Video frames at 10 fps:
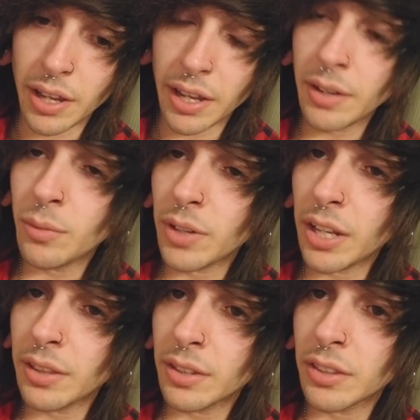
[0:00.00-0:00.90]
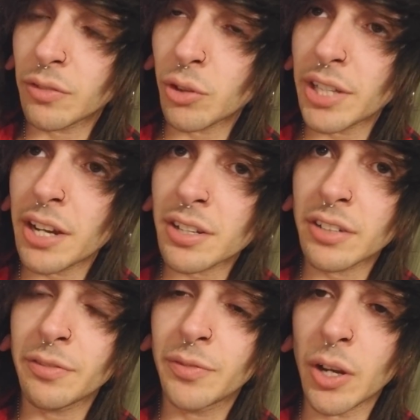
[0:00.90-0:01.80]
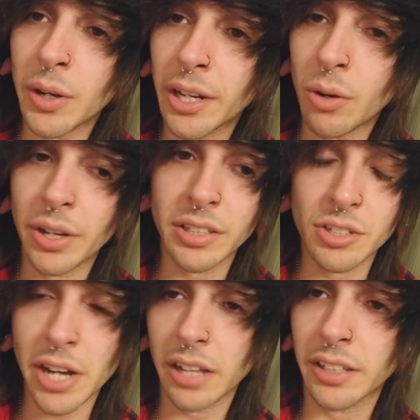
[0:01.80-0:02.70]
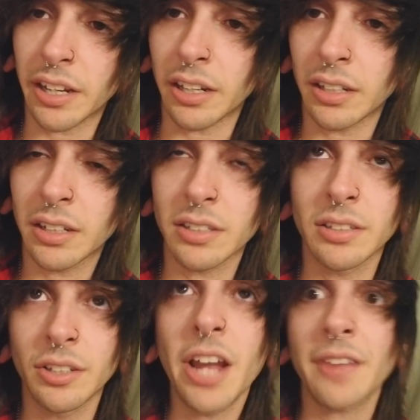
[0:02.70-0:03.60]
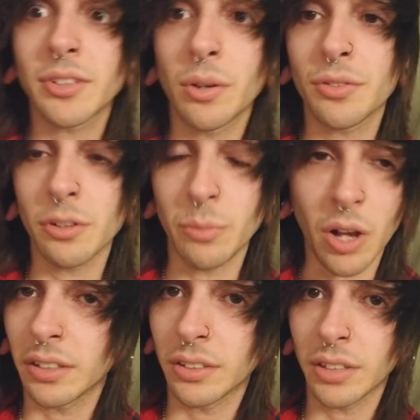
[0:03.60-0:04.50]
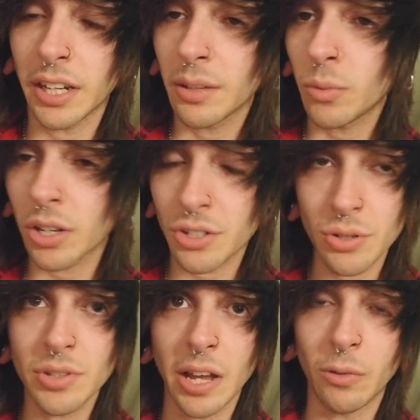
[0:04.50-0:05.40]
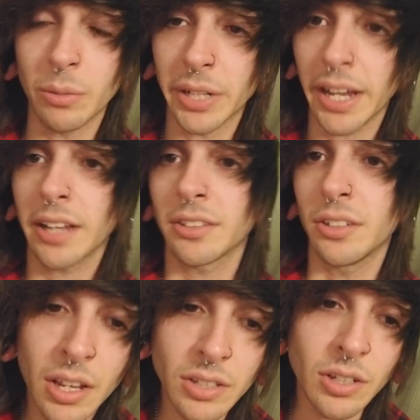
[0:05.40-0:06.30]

in the rotation of going into childcare, because you have to go through them all, I didn't want to choose that one, but I had to do it.